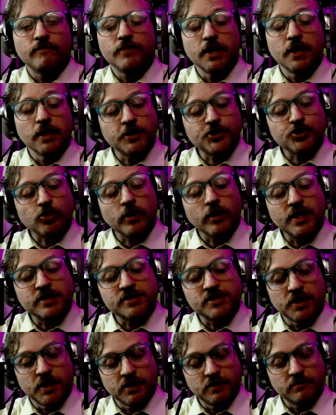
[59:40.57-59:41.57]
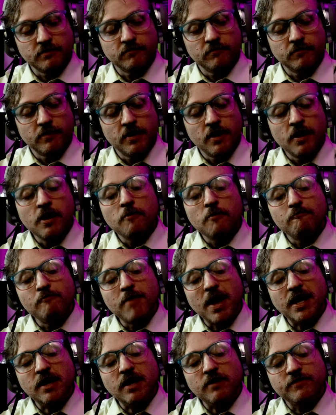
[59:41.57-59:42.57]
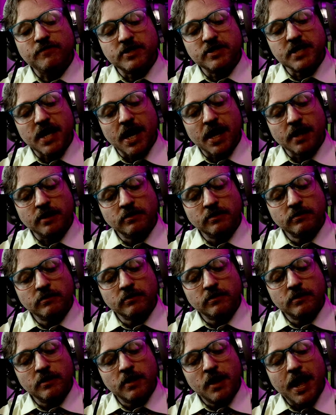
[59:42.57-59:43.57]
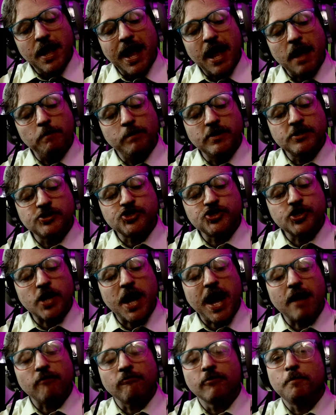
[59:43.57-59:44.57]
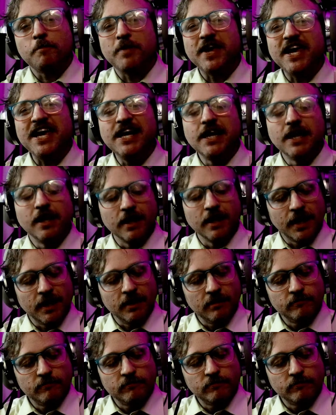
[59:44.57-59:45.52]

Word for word: The initial incident, many of the dead had been shot repeatedly.